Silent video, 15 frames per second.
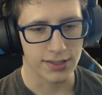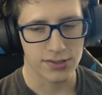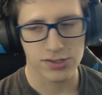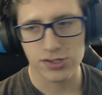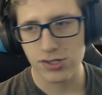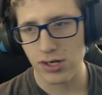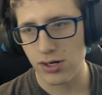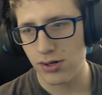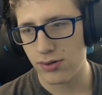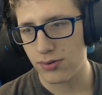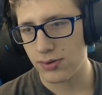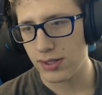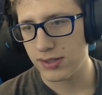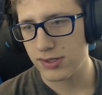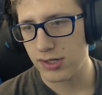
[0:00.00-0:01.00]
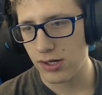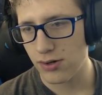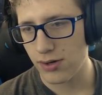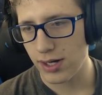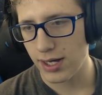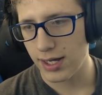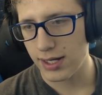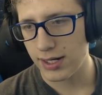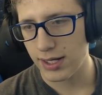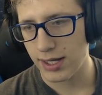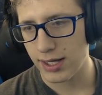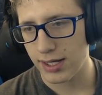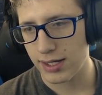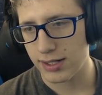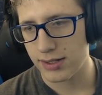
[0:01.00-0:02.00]
so let's go ahead
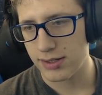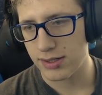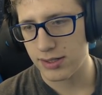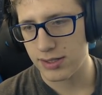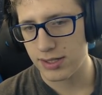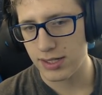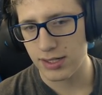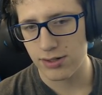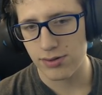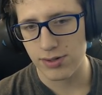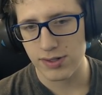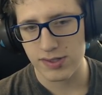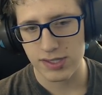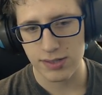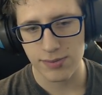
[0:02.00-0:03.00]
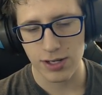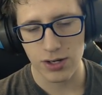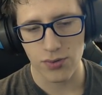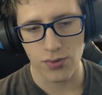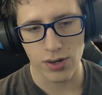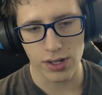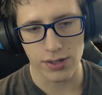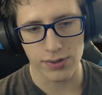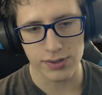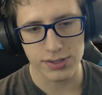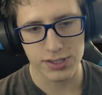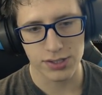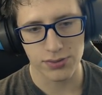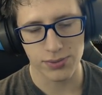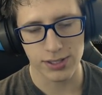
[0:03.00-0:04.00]
and decrease the amount of water
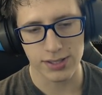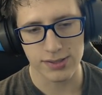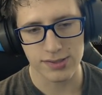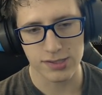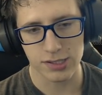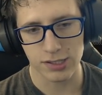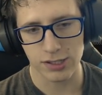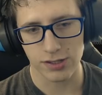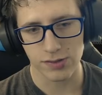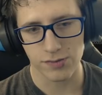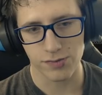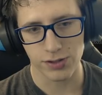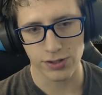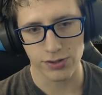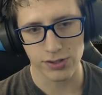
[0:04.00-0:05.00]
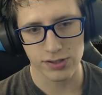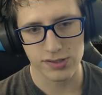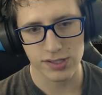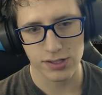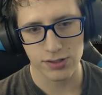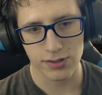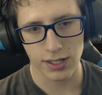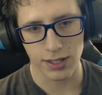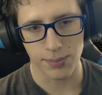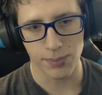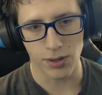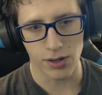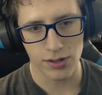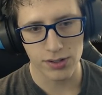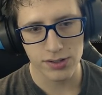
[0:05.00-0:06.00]
until we can see if it looks at all like
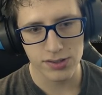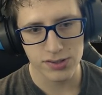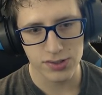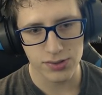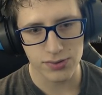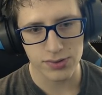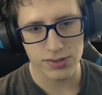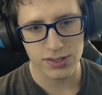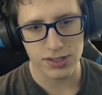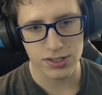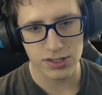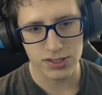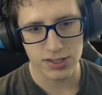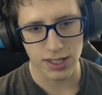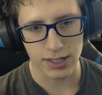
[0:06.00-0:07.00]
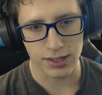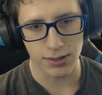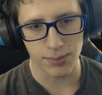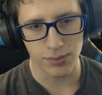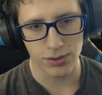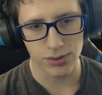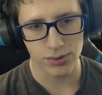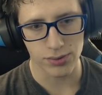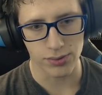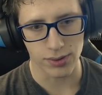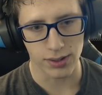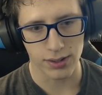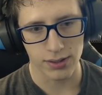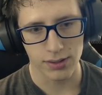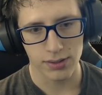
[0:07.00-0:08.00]
Mars, or is it just like the
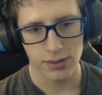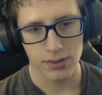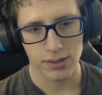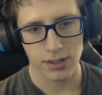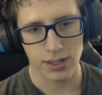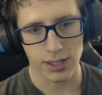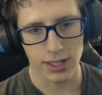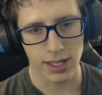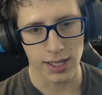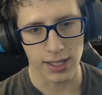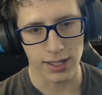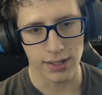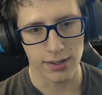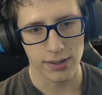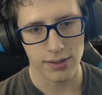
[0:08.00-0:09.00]
moon again?